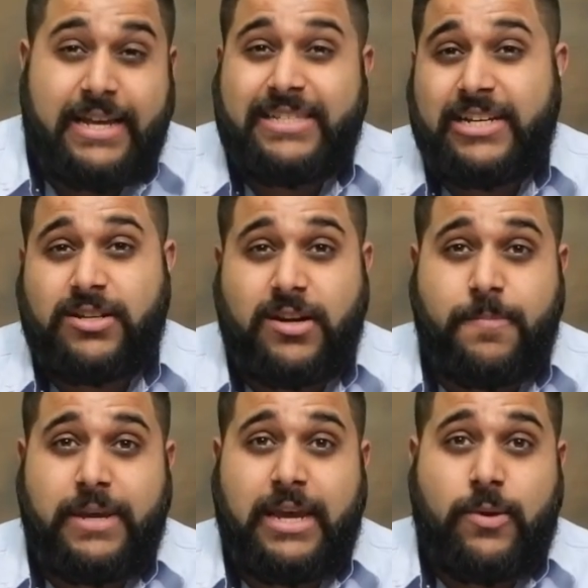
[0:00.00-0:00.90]
and that's actually
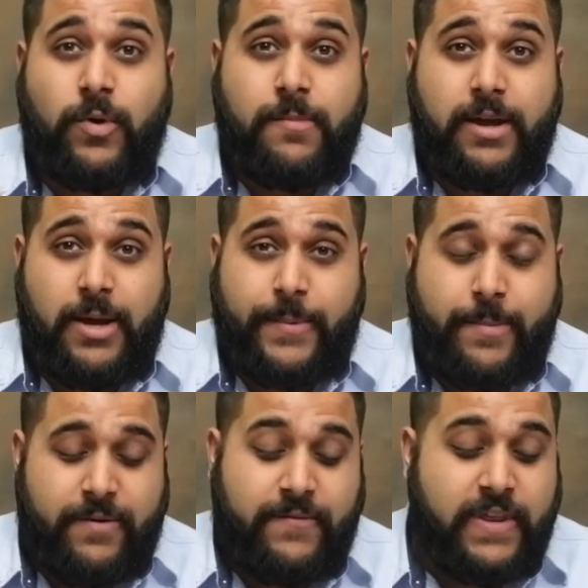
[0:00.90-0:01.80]
going to be in one of my
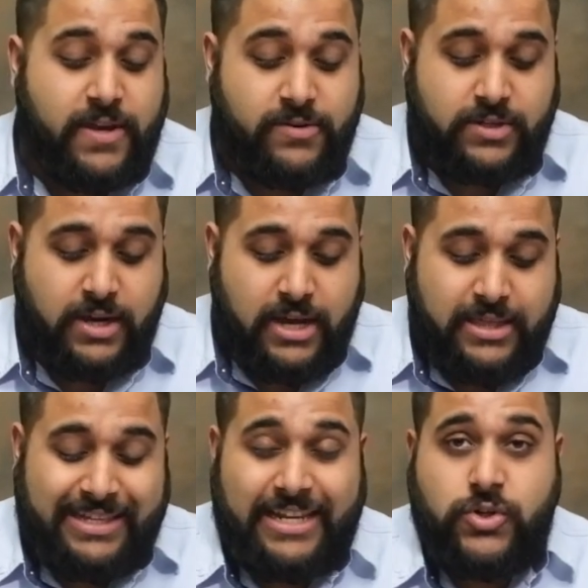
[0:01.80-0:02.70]
upcoming videos,
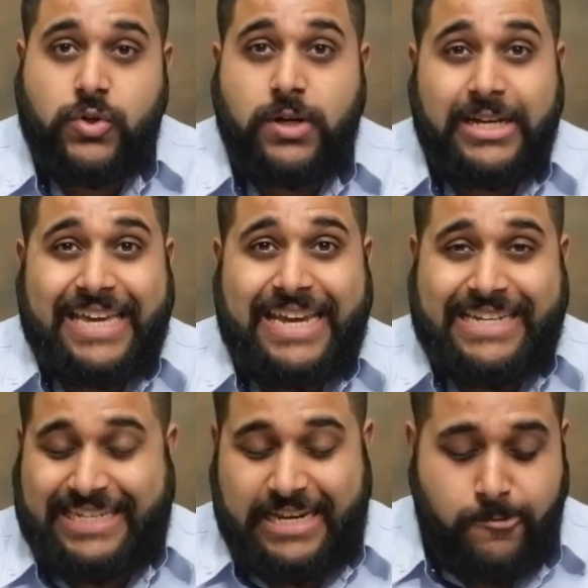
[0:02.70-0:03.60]
the GlenDronach
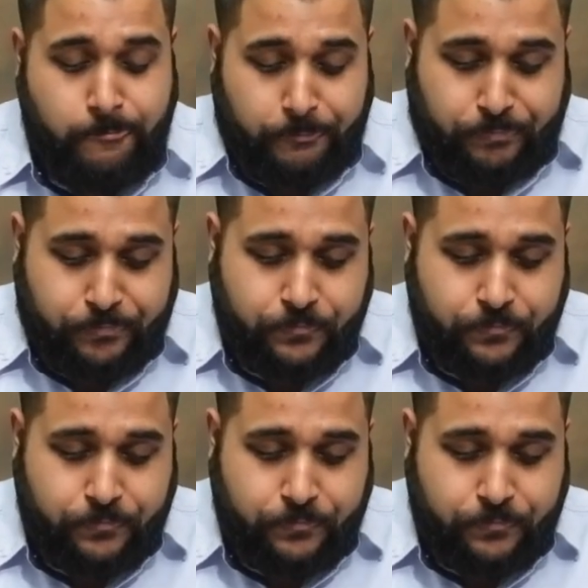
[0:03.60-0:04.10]
eighteen,